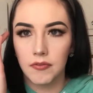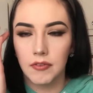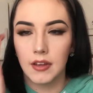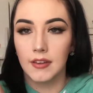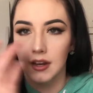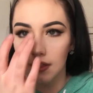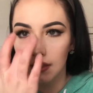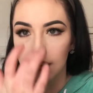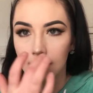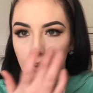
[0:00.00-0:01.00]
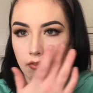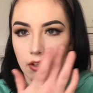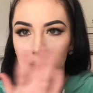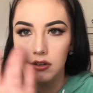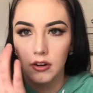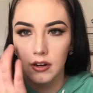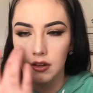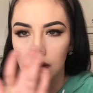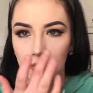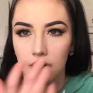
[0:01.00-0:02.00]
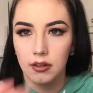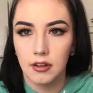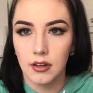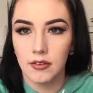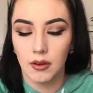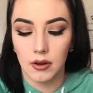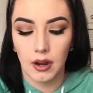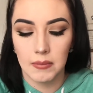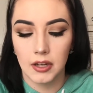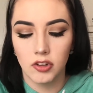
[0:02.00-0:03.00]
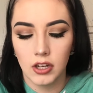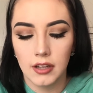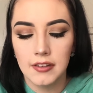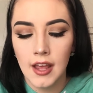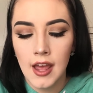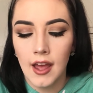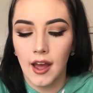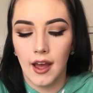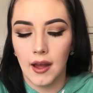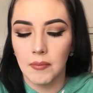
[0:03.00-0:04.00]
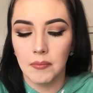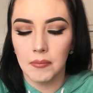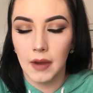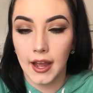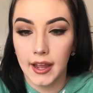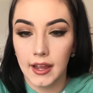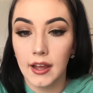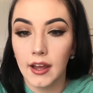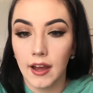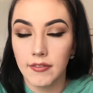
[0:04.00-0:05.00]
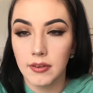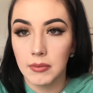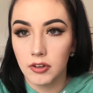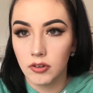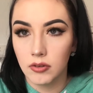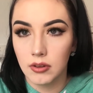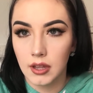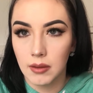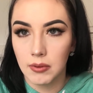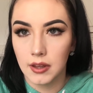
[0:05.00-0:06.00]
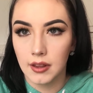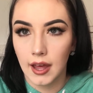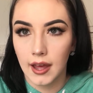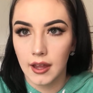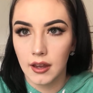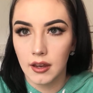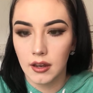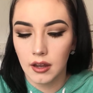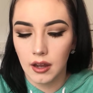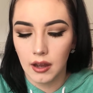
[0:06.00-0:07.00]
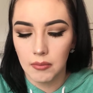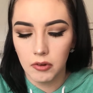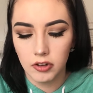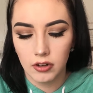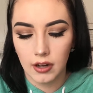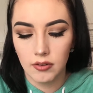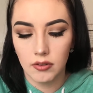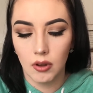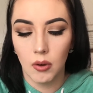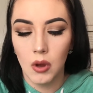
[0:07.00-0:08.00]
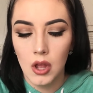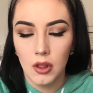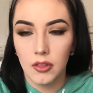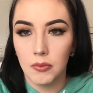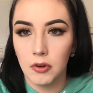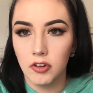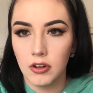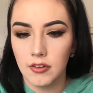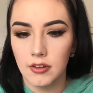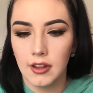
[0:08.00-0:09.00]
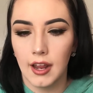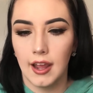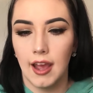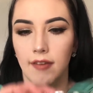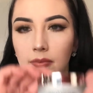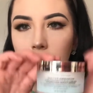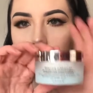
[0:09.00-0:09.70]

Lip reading: face, anything that's not really directly in my T-zone and on my cheeks, I have some issues with keeping that moisturized. So the moisturizer that I have been